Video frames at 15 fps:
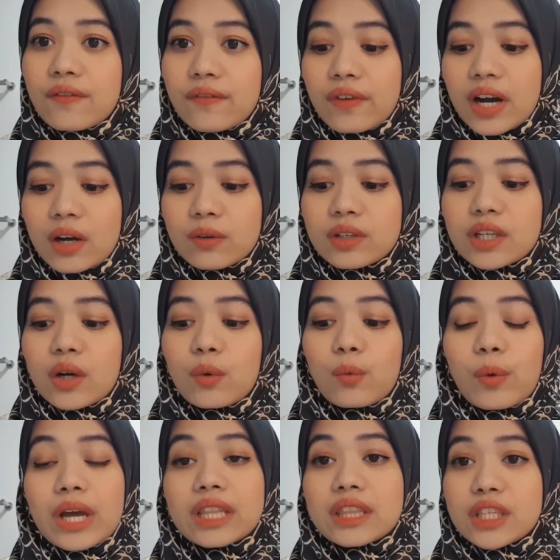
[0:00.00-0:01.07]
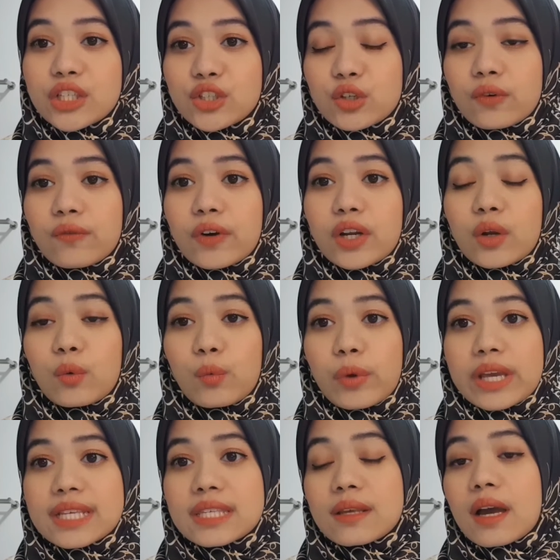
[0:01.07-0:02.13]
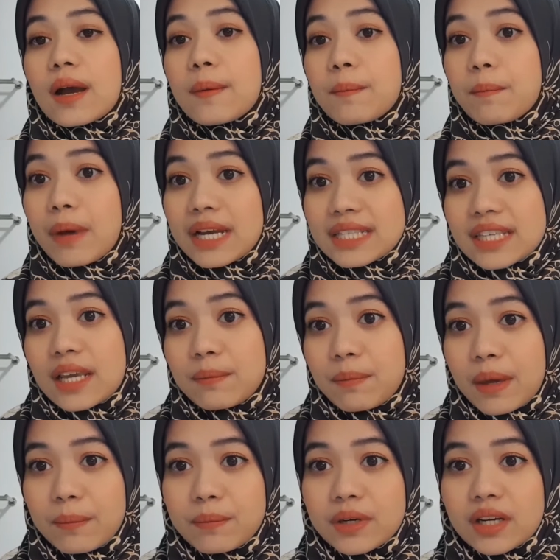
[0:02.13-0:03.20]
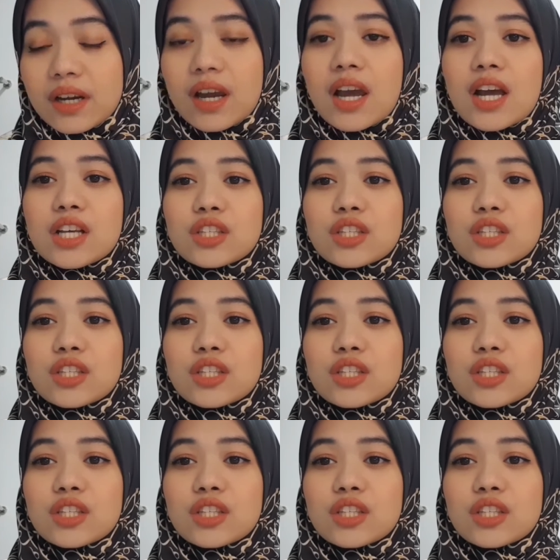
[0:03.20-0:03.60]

found a wet tissue from the waste basket paper,